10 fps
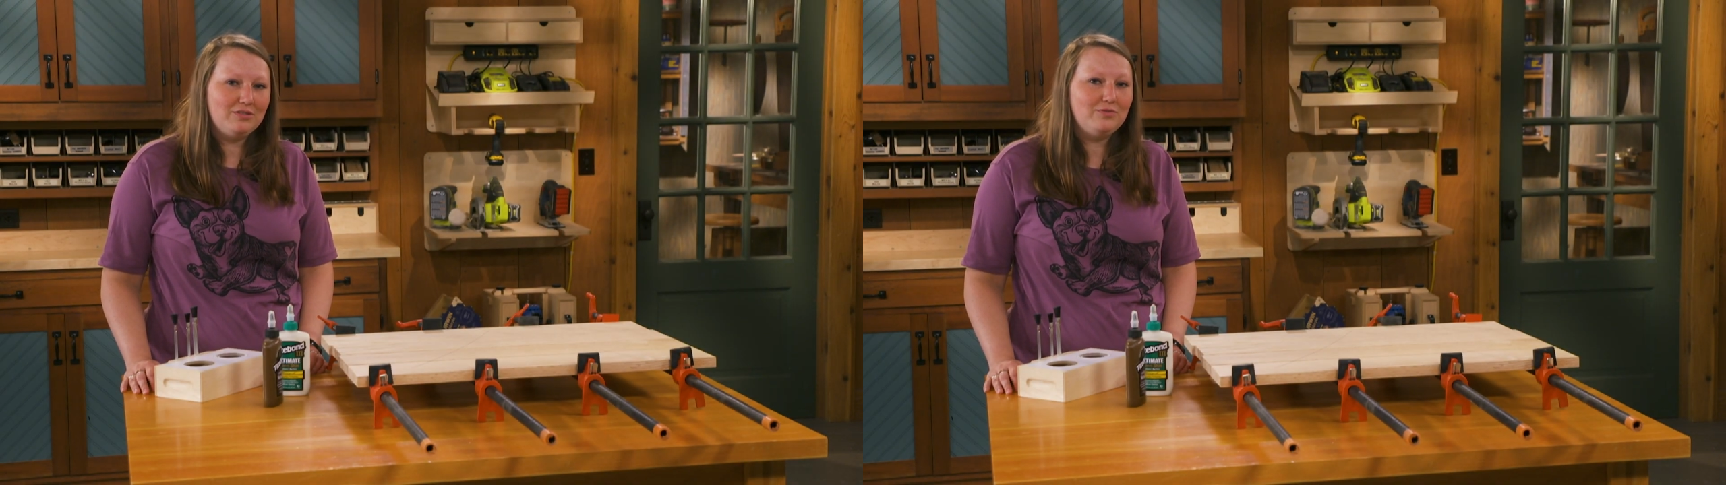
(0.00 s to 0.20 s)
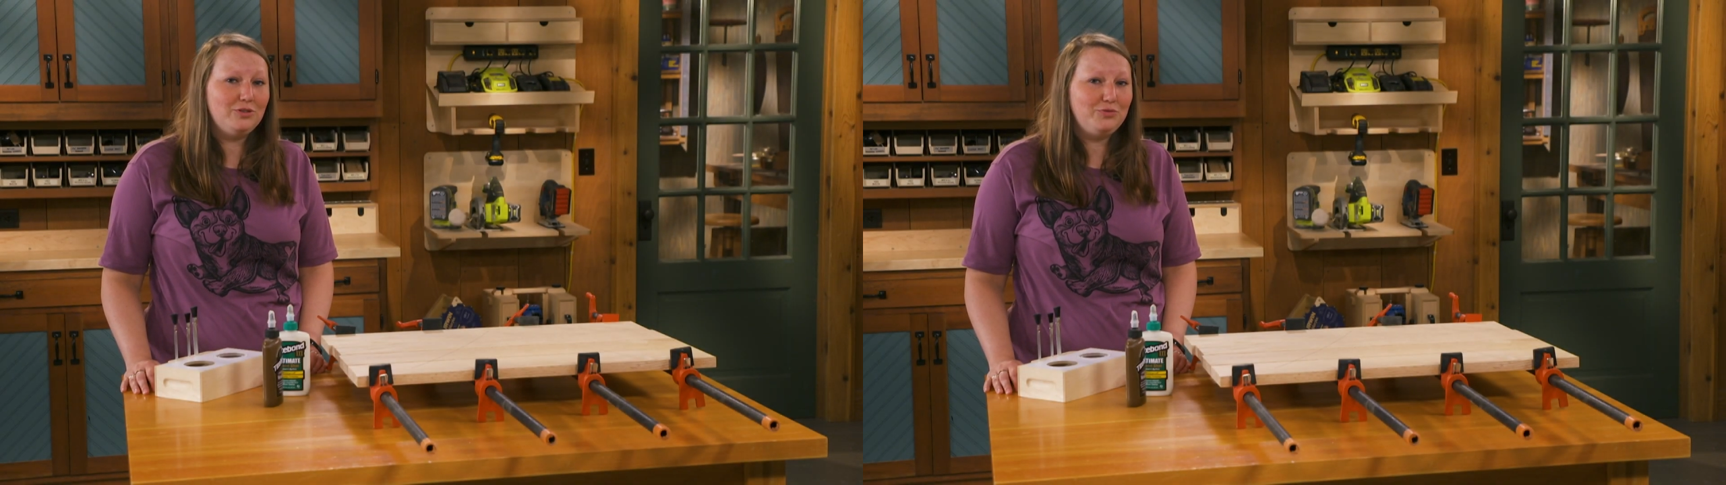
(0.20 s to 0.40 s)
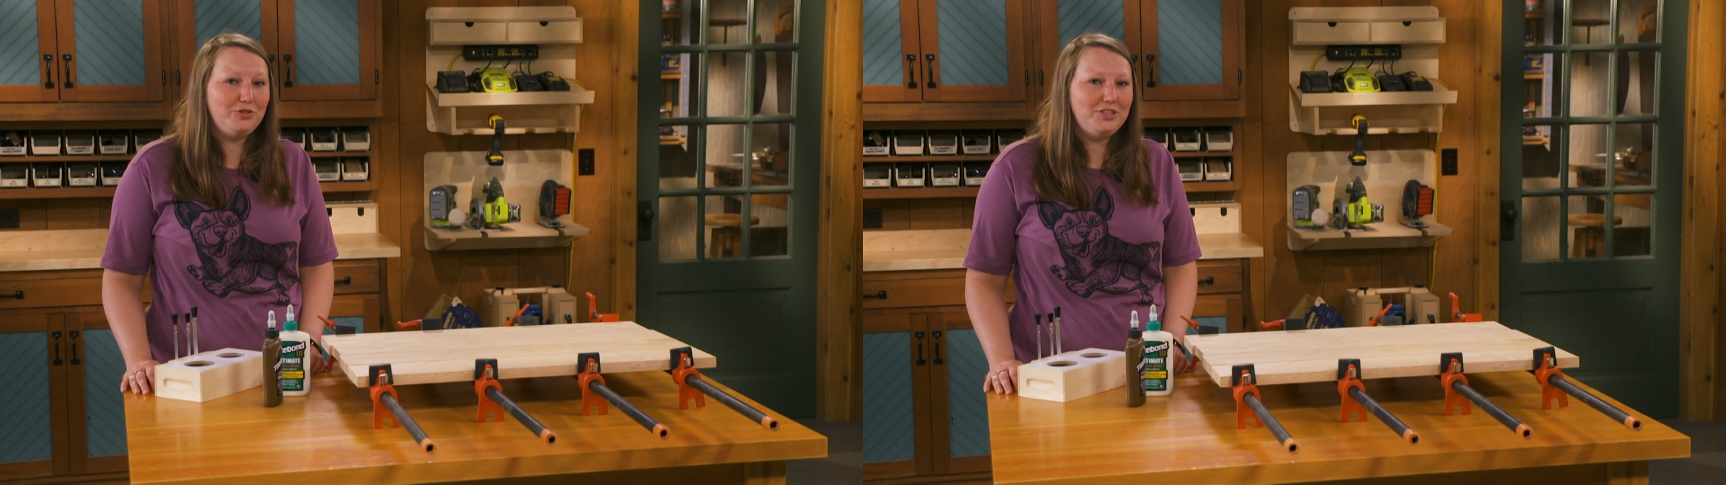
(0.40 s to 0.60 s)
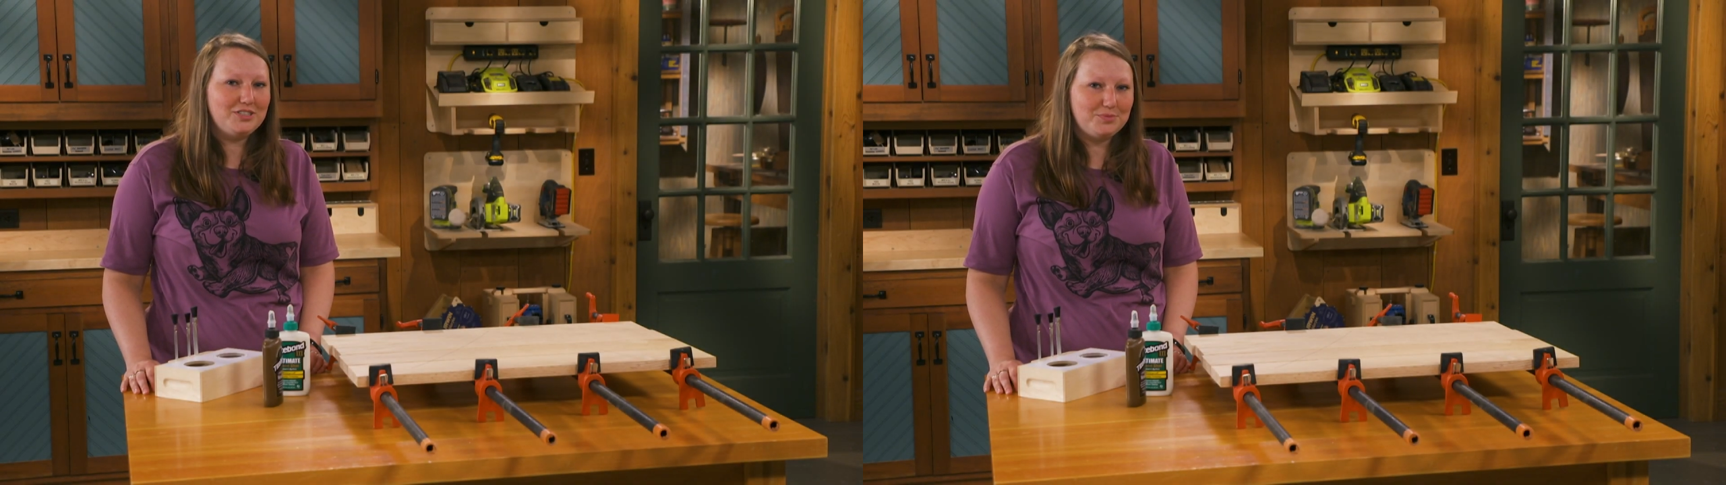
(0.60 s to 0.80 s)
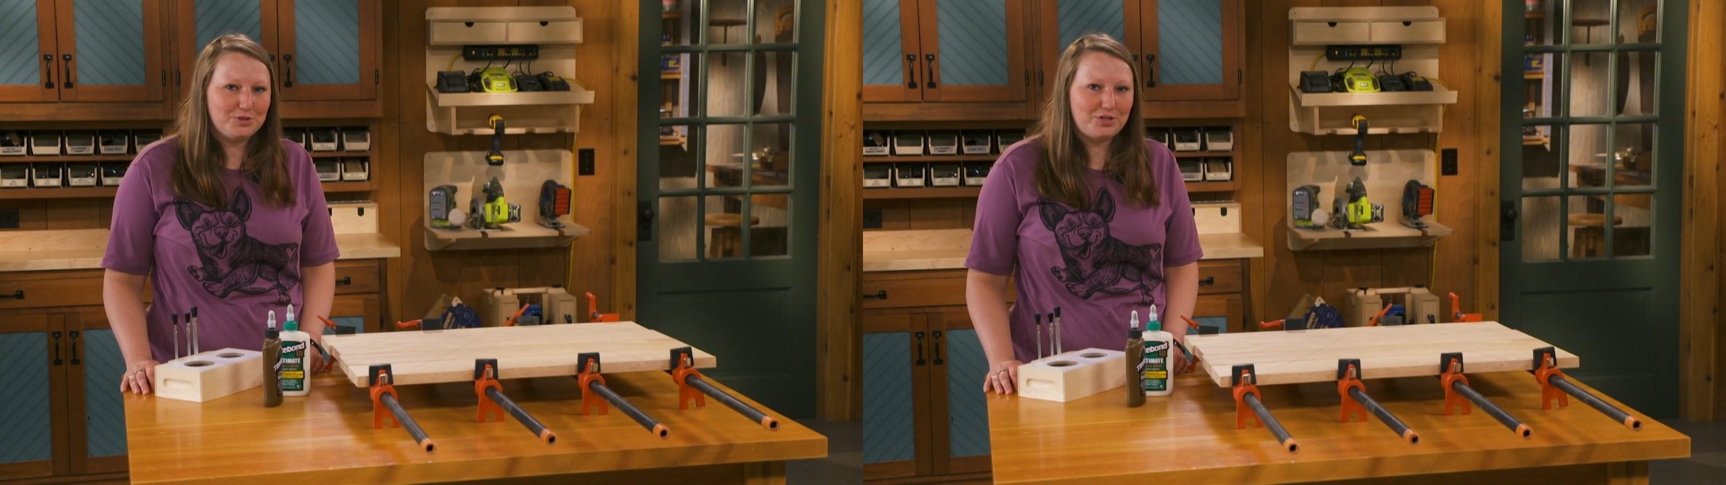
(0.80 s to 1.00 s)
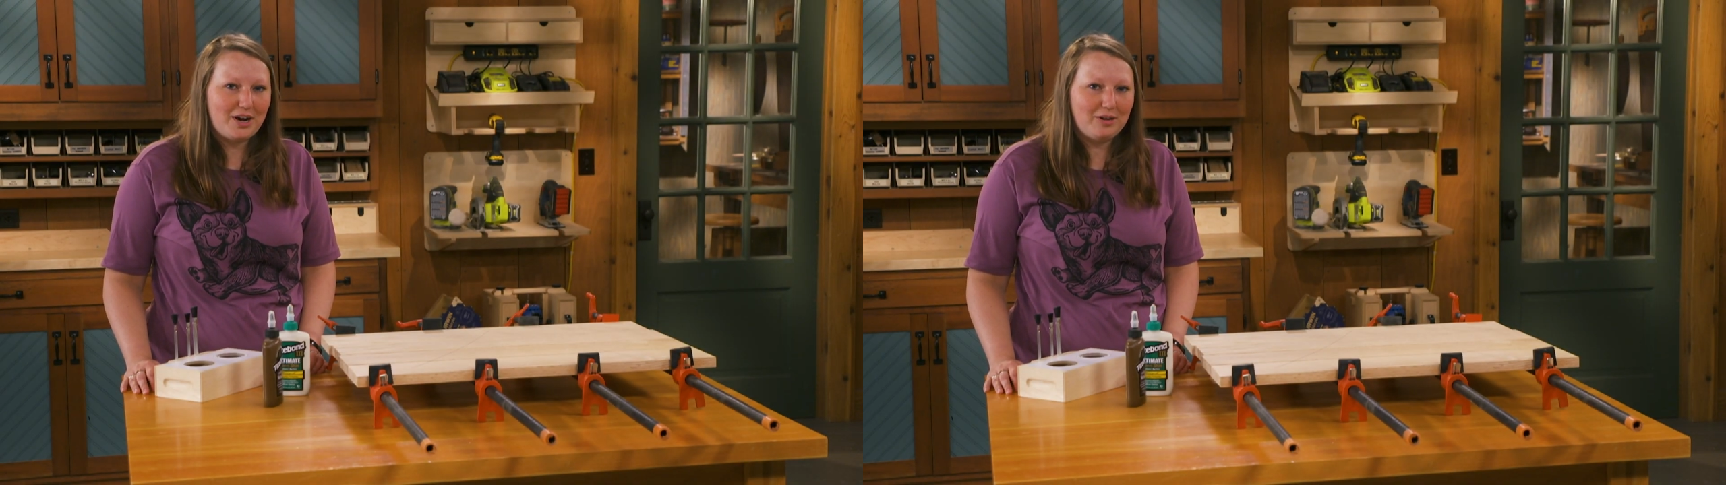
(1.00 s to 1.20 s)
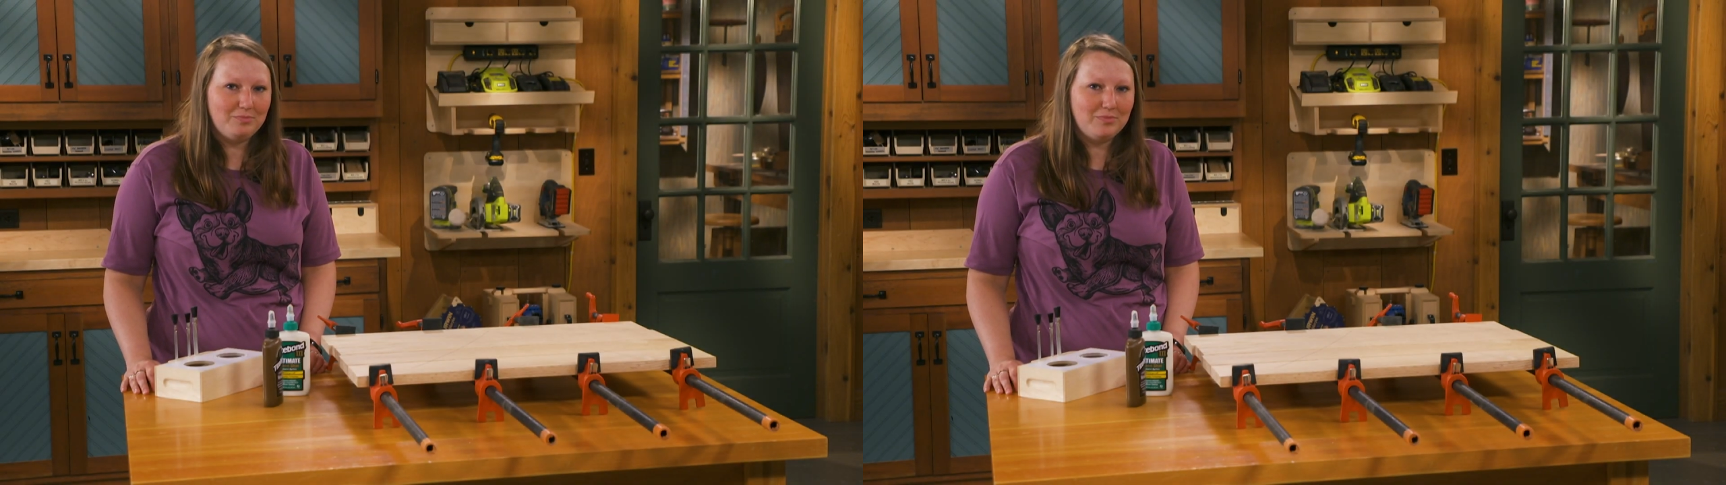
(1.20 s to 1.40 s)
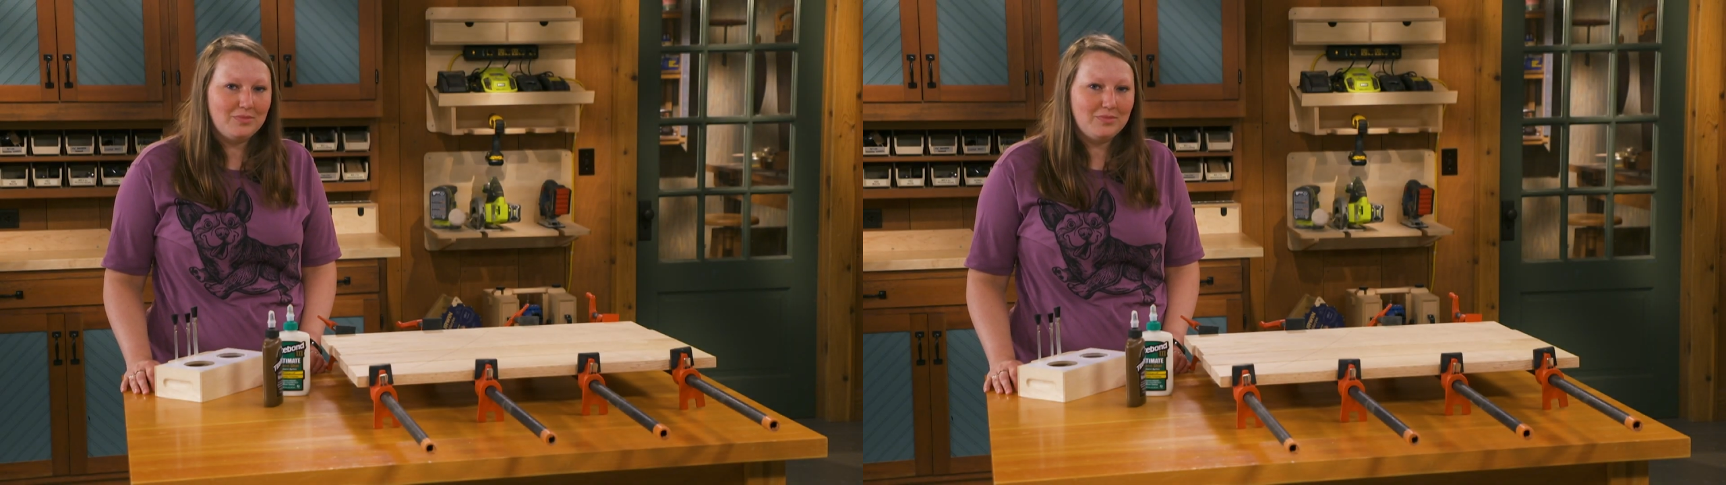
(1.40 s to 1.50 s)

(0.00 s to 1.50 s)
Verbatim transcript: feel free to subscribe.